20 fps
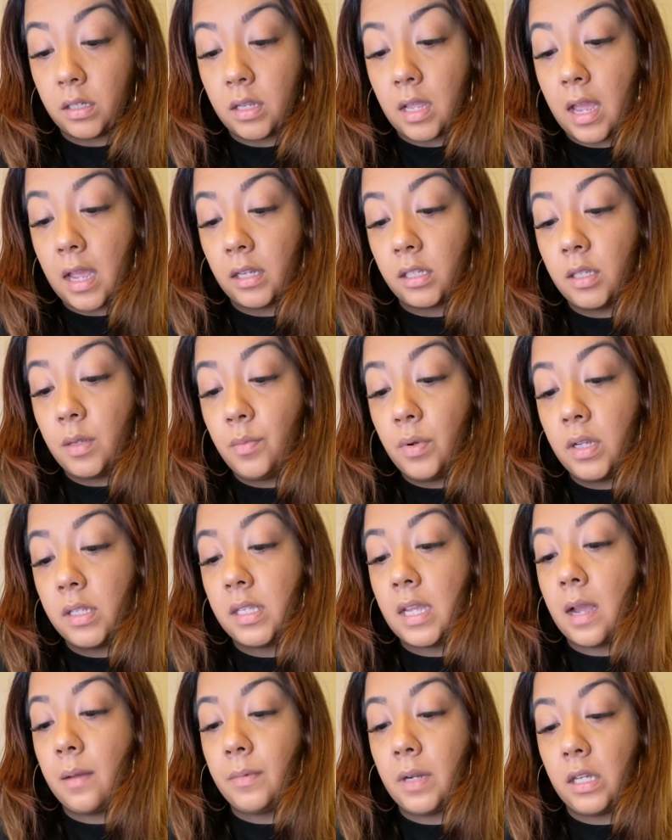I actually put
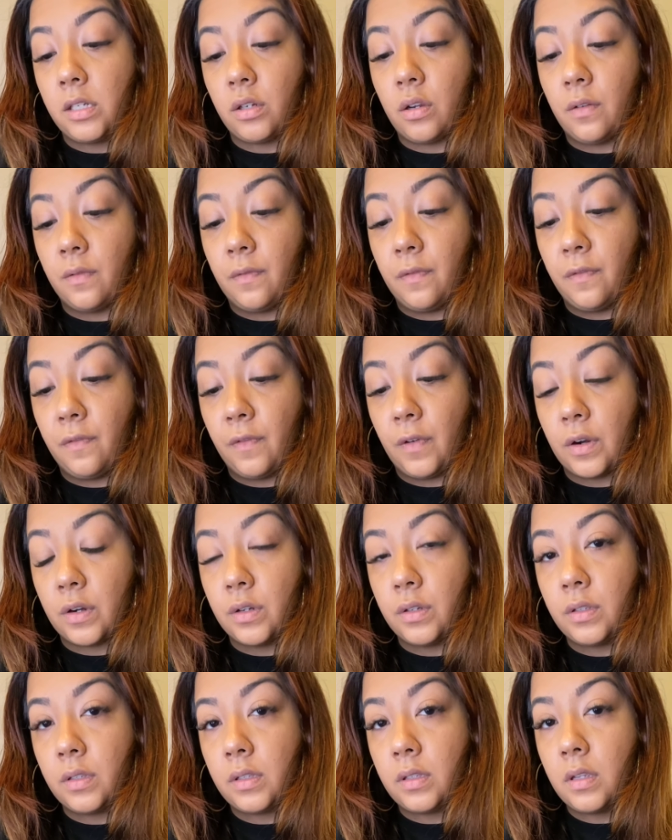Top Notch on
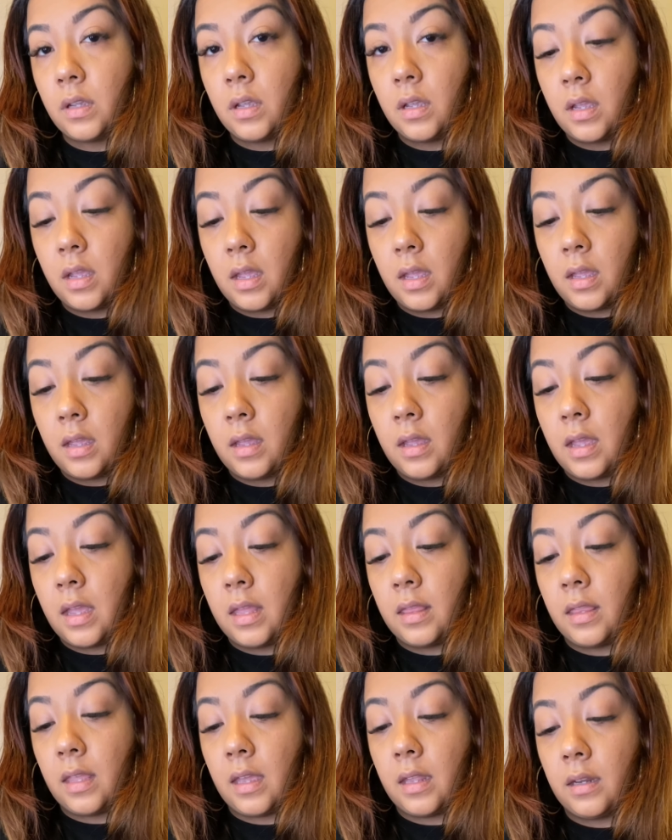first.
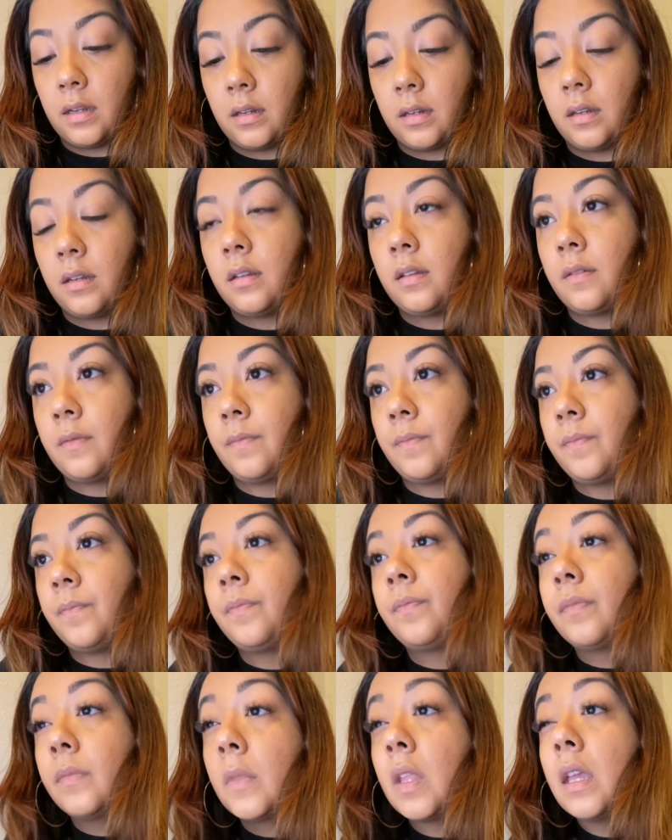And then
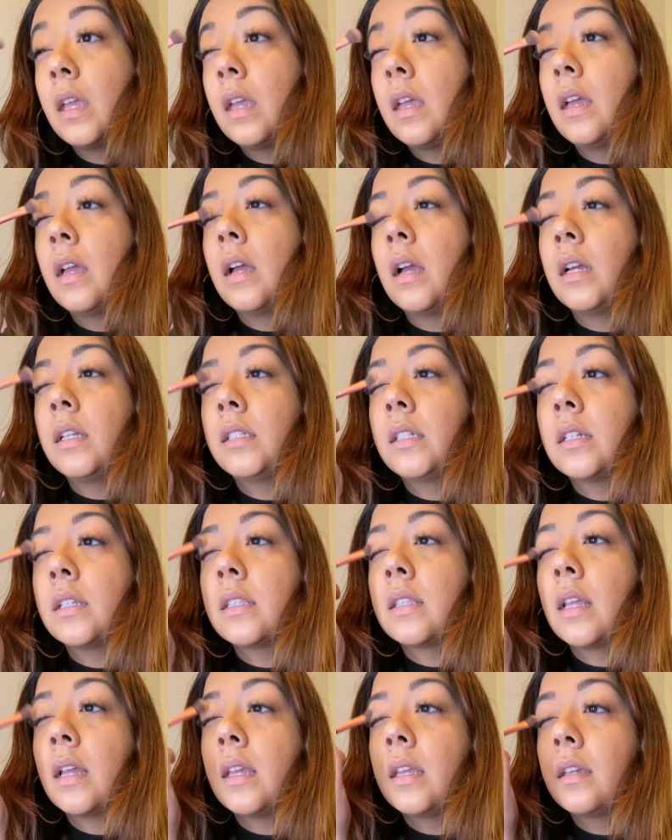I
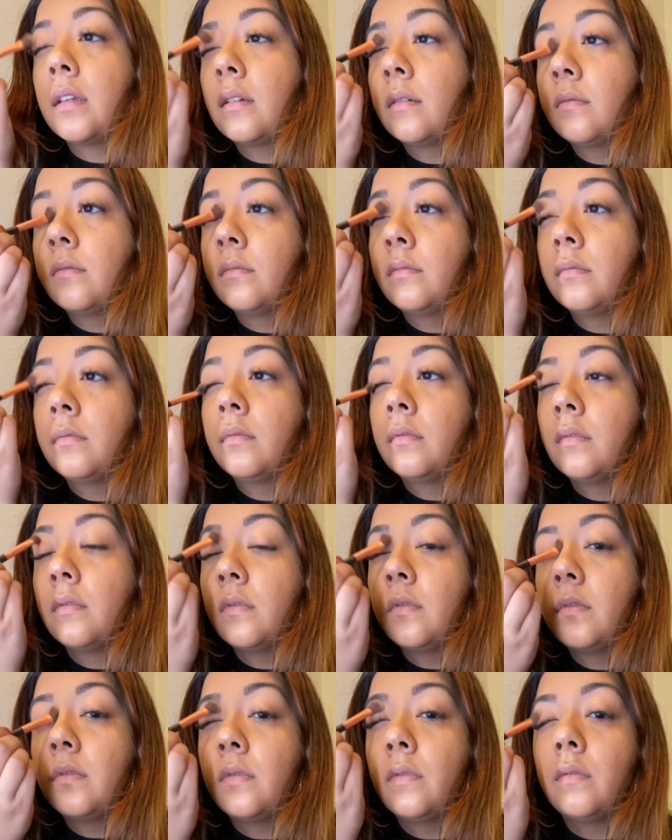just like
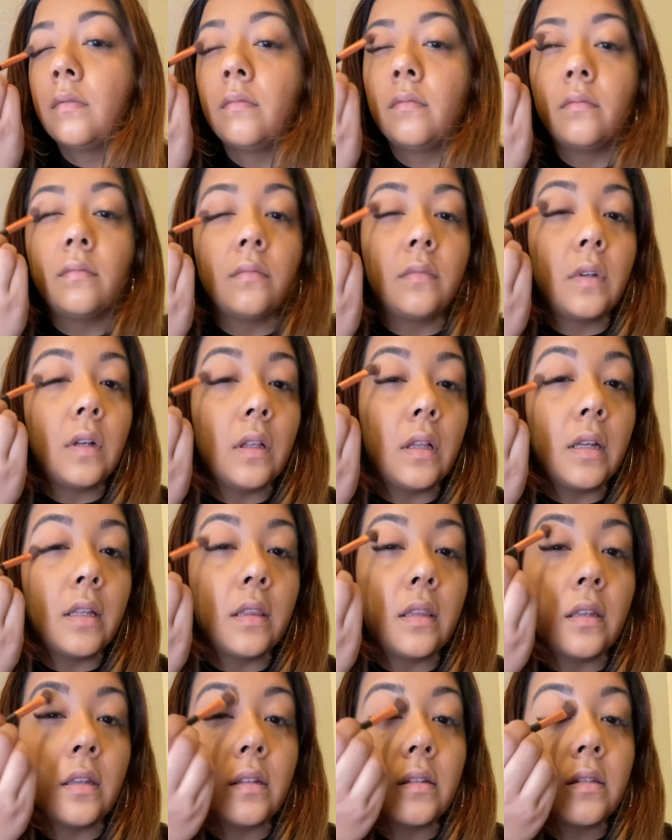go like
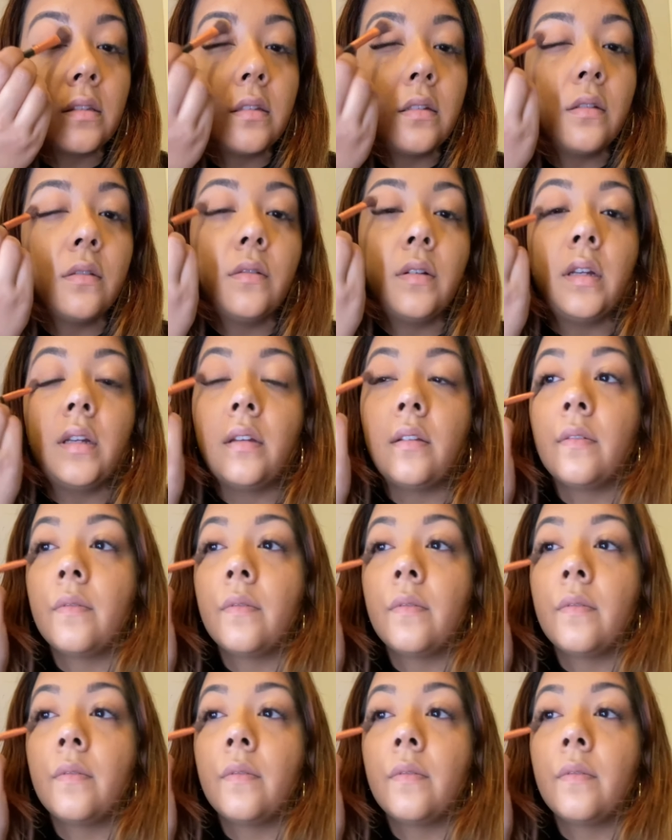this to it.